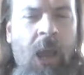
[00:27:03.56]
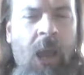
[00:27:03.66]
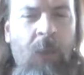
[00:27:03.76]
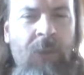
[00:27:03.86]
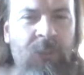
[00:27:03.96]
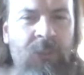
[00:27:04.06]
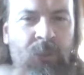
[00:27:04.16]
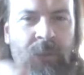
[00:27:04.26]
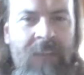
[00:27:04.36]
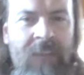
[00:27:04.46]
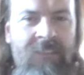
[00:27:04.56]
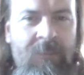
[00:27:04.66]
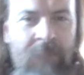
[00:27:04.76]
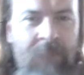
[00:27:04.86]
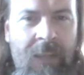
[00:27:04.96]
I want to do that
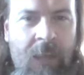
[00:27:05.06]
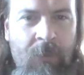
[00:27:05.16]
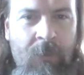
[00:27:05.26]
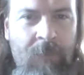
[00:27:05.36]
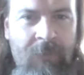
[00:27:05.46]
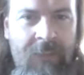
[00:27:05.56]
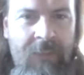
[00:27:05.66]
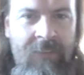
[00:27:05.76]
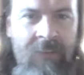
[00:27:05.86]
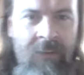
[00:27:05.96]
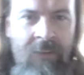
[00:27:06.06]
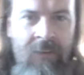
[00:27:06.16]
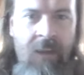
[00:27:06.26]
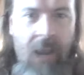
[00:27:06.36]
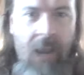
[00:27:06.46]
someday. I want to play
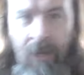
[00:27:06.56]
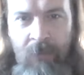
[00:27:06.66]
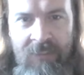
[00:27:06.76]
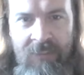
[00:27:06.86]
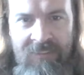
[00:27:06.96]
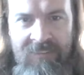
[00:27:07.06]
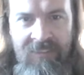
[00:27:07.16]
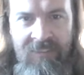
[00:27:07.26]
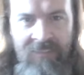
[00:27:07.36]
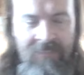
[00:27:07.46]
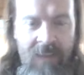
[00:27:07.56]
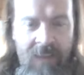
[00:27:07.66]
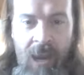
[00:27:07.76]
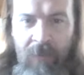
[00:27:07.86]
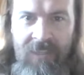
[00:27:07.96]
guitar. I want to sing.
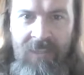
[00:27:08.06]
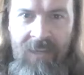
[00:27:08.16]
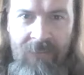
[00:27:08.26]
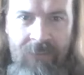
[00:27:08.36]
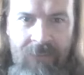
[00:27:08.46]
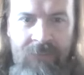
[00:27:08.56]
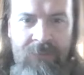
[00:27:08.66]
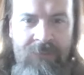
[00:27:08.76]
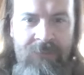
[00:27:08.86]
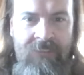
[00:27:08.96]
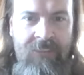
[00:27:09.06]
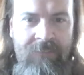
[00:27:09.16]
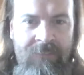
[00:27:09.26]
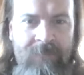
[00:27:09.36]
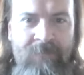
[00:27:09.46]
I want to get out there and do stuff.